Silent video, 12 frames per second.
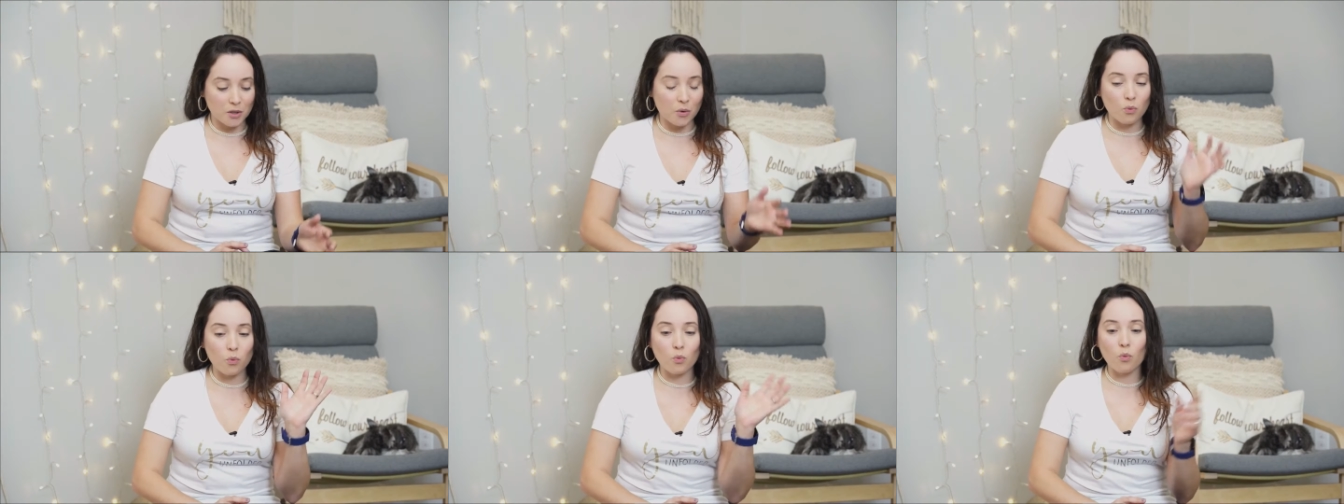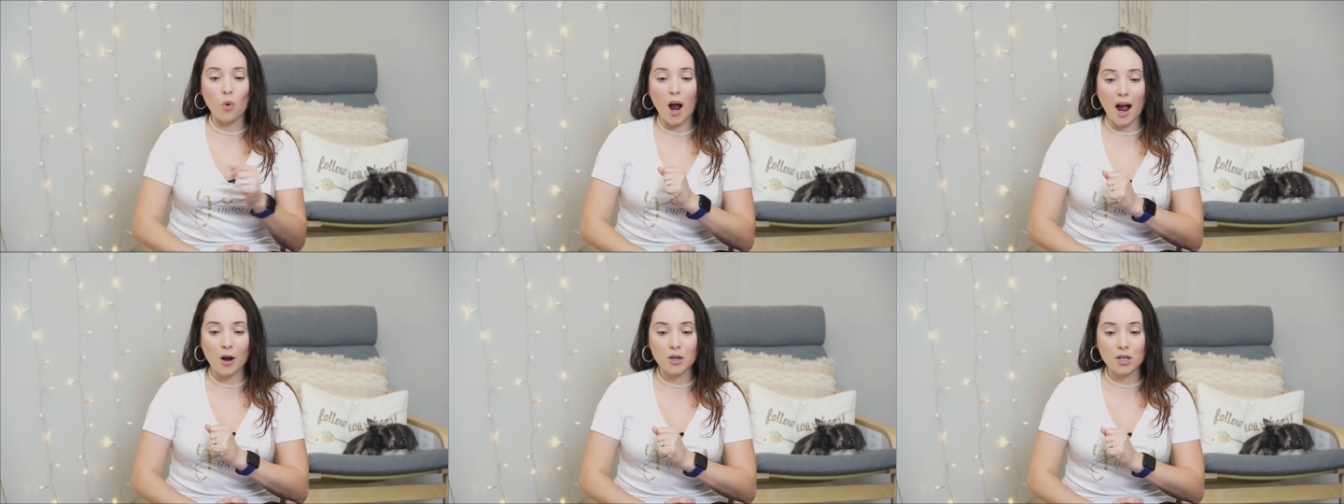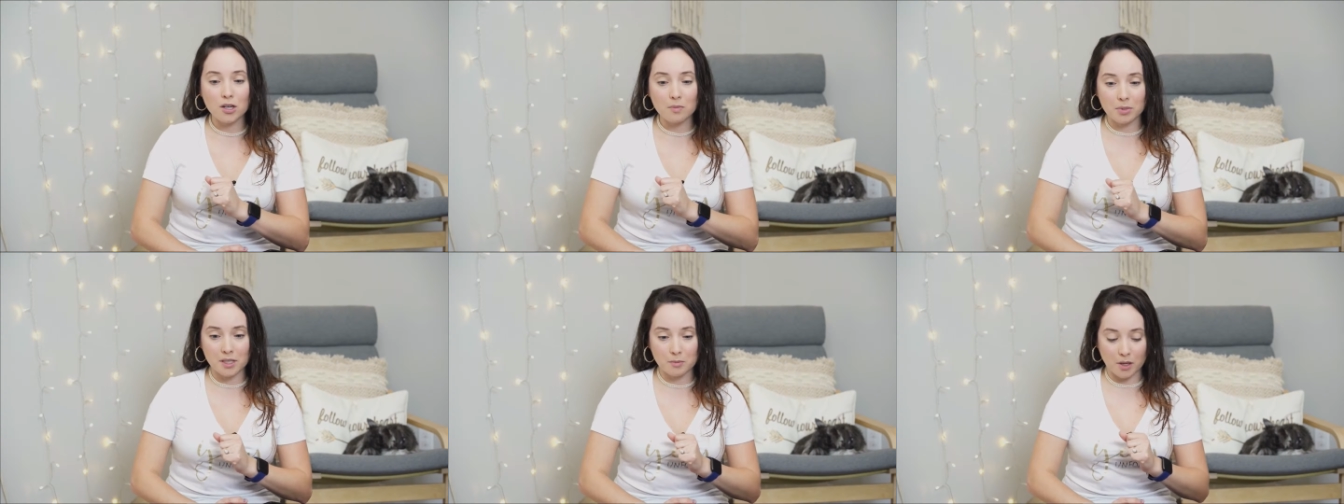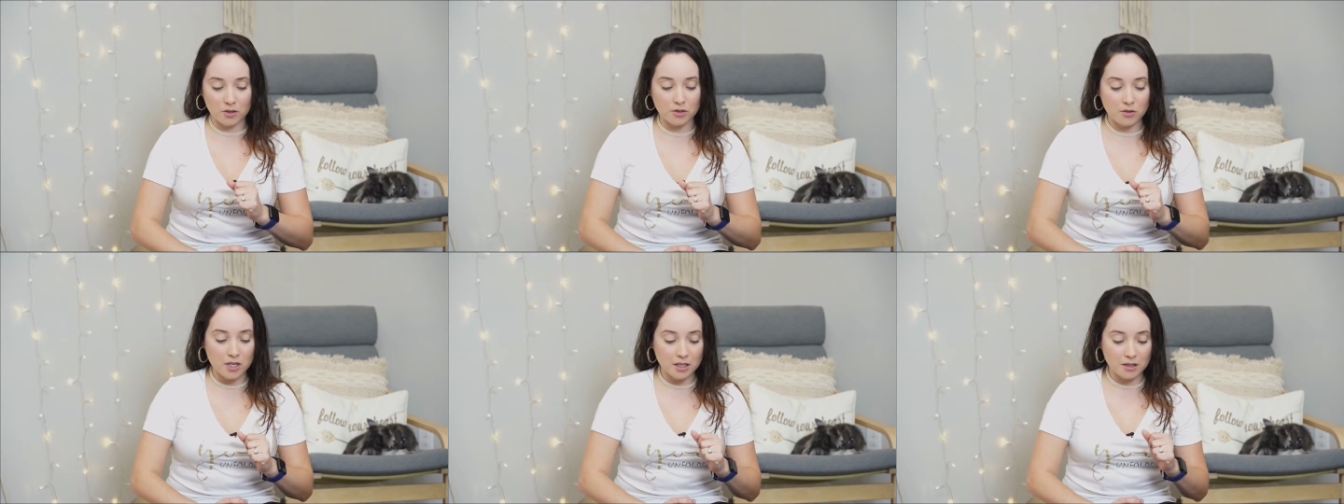So how do you place
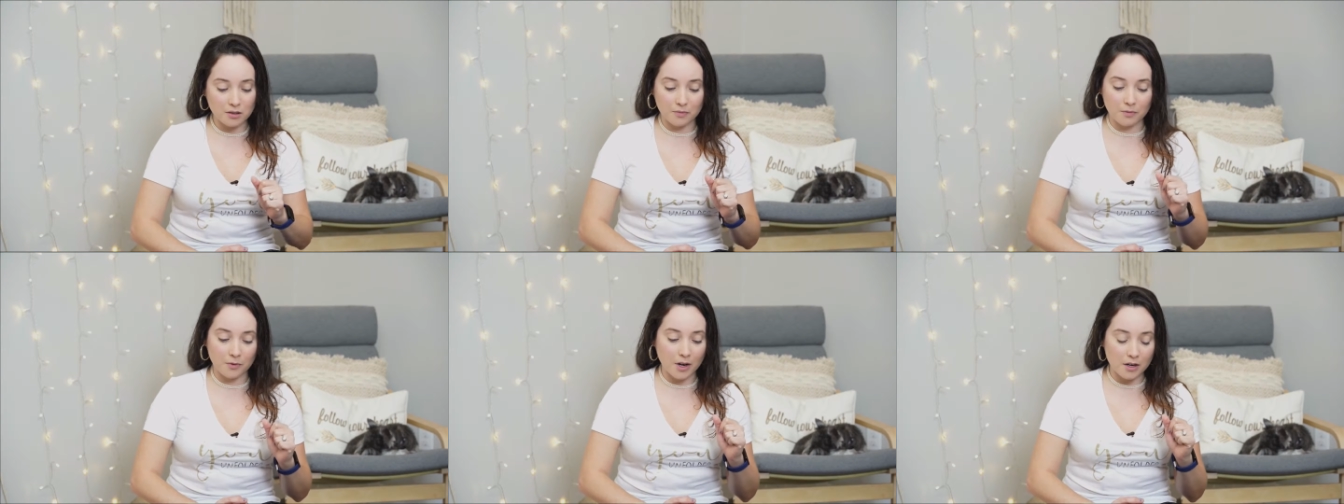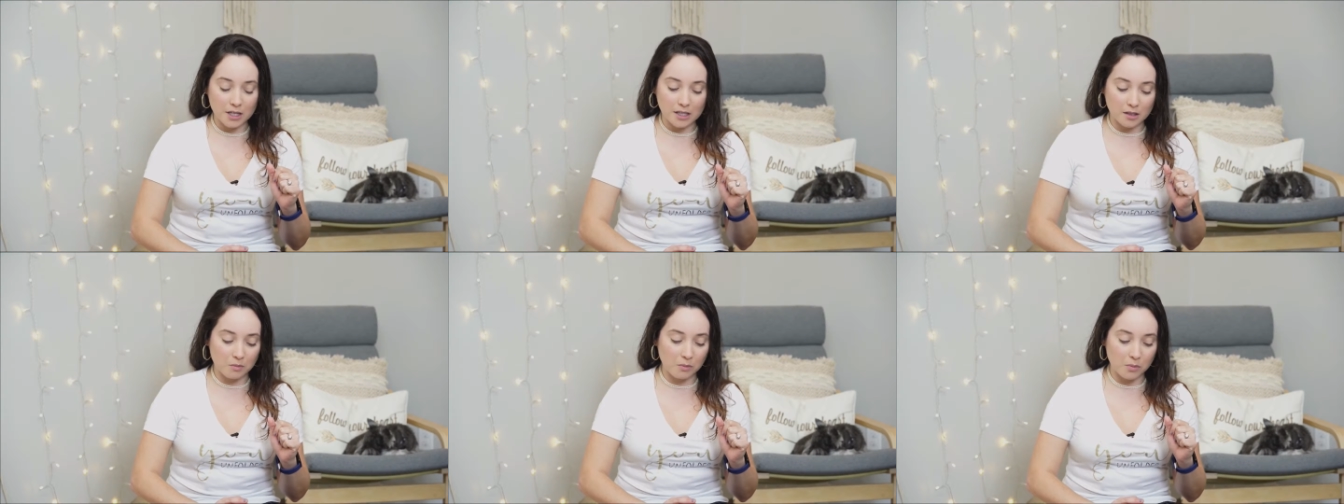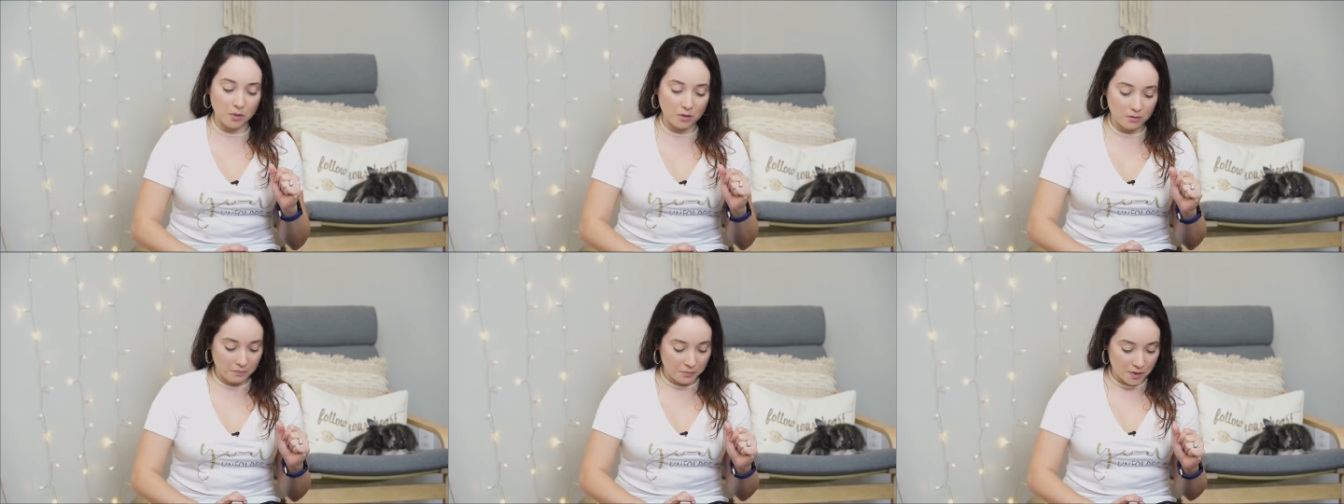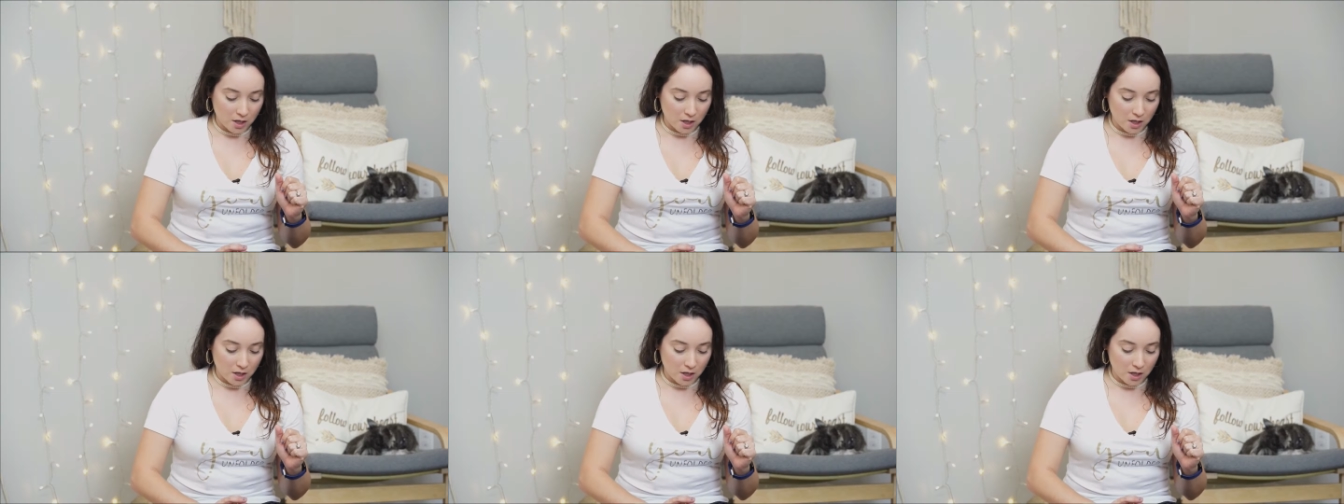boundaries? It's very simple.